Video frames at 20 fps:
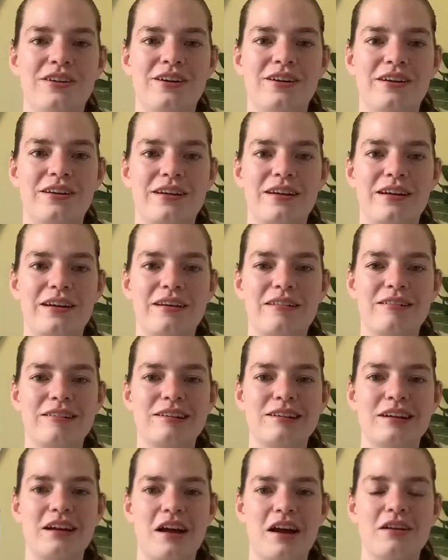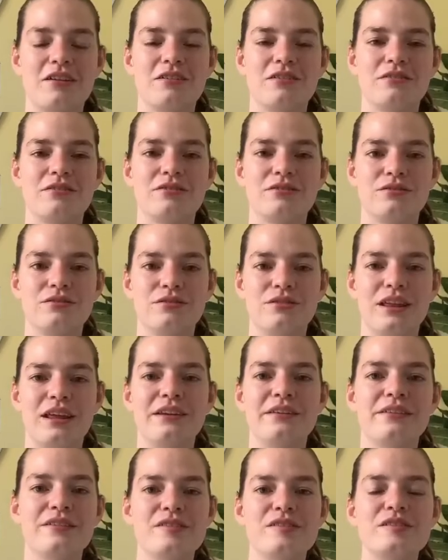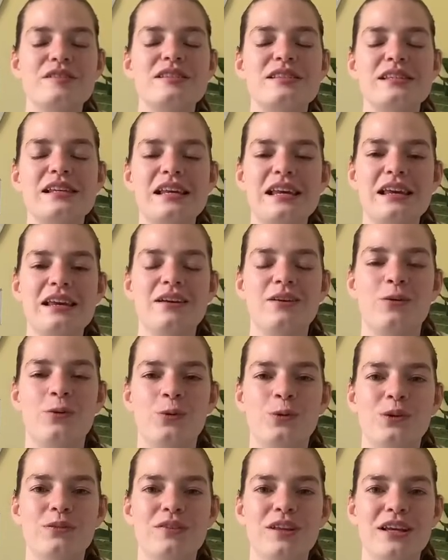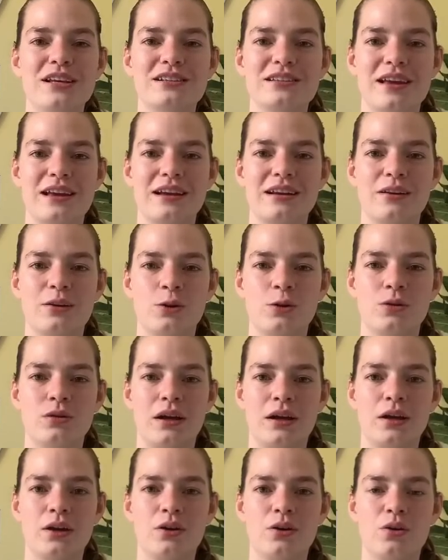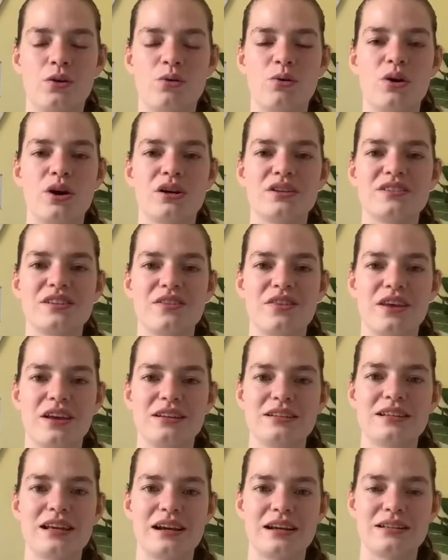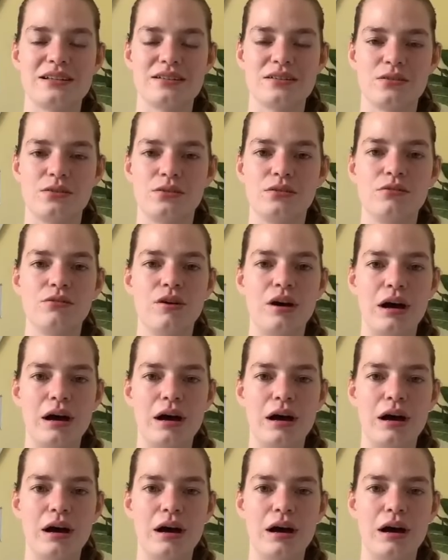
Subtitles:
can kind of then see all of these like little like quirks and things that I still